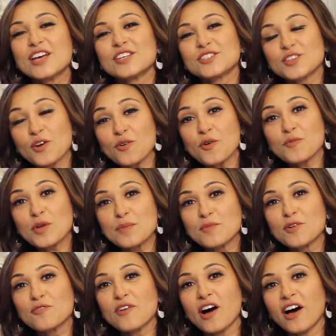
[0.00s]
So we
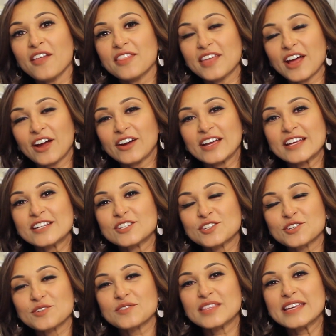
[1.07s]
move on there
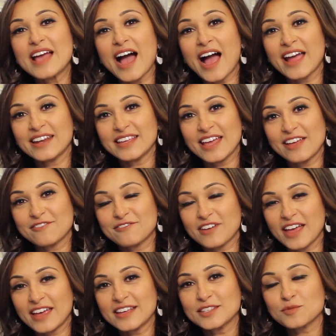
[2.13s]
into the ideate
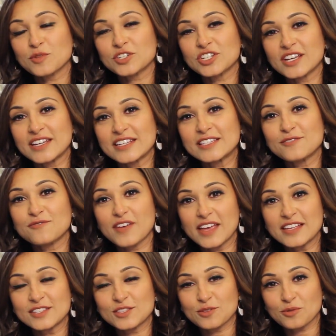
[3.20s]
phase, which is
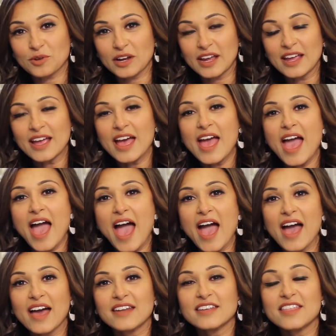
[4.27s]
phase 3,
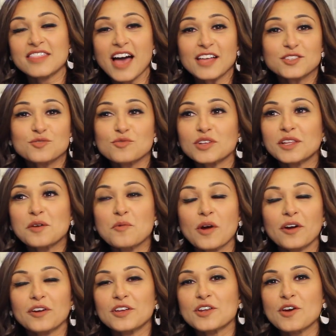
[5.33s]
and that's really
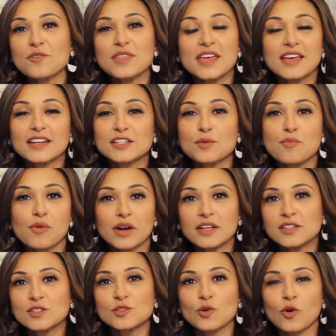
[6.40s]
where, they get to
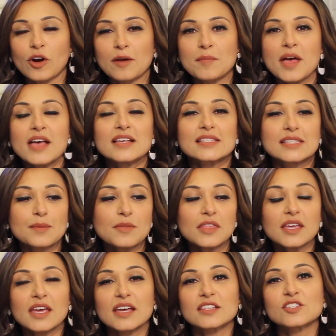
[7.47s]
brainstorm. Some of
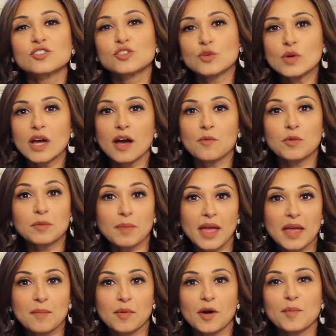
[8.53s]
the kits do come with
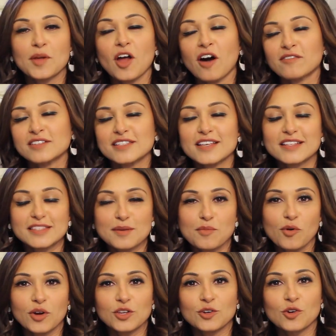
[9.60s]
paper, but obviously at
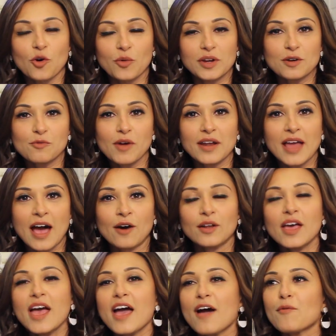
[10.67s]
some point you're going to run out.
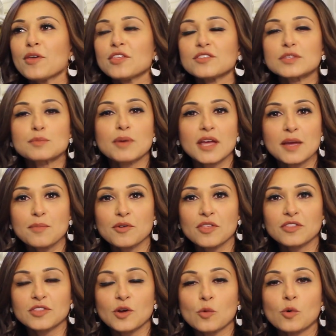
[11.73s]
Whether it's paper
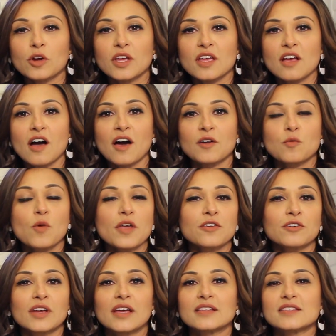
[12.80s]
that they're working on,
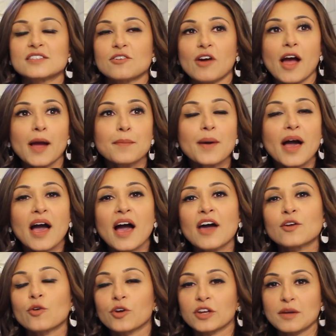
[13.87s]
whether it's their
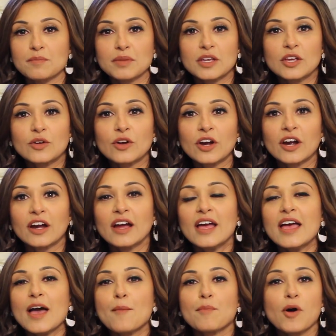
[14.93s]
iPad or computer,
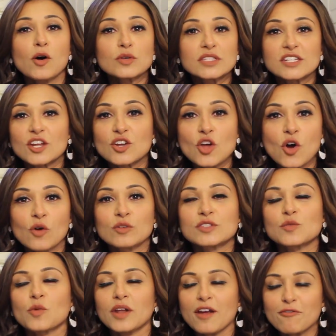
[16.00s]
Post-it
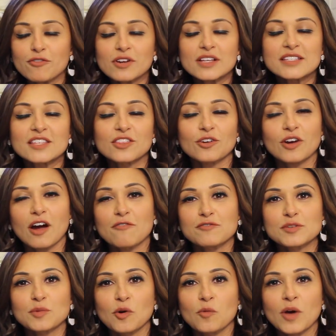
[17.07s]
notes, whatever it is that they're
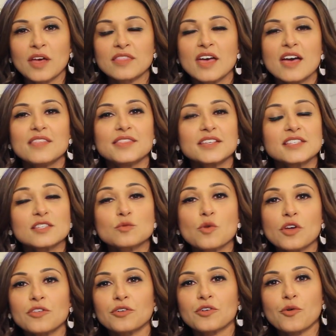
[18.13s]
comfortable with, this is
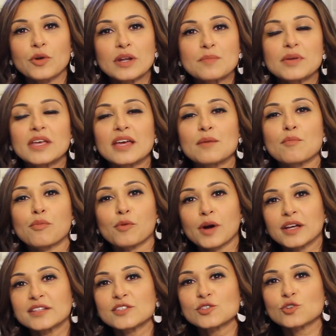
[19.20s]
where they're going to begin
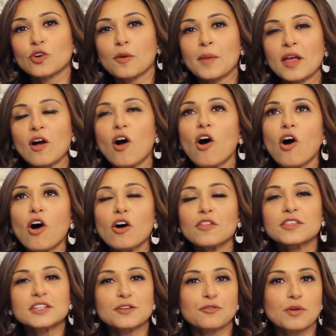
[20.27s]
brainstorming all
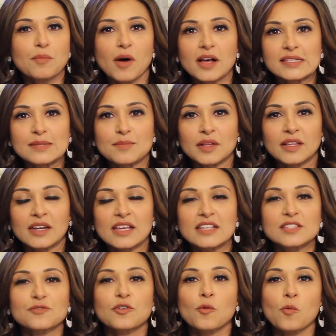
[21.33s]
the different
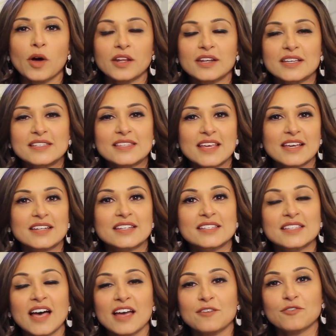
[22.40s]
possibilities for what it is they can
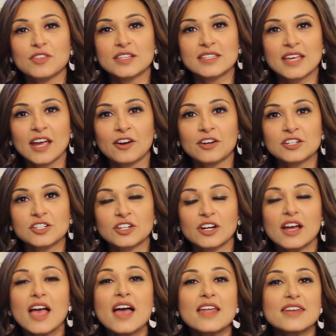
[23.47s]
design for this character.
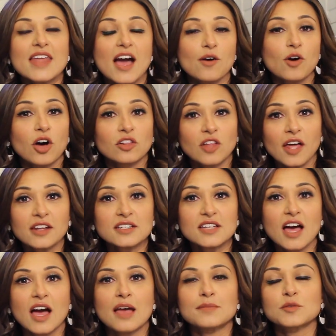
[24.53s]
Now, a lot of
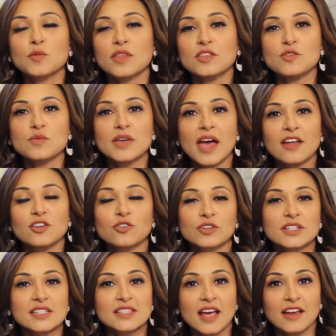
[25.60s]
times when you get your
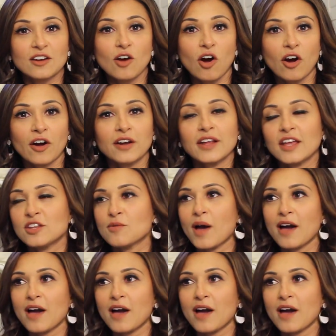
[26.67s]
design card and you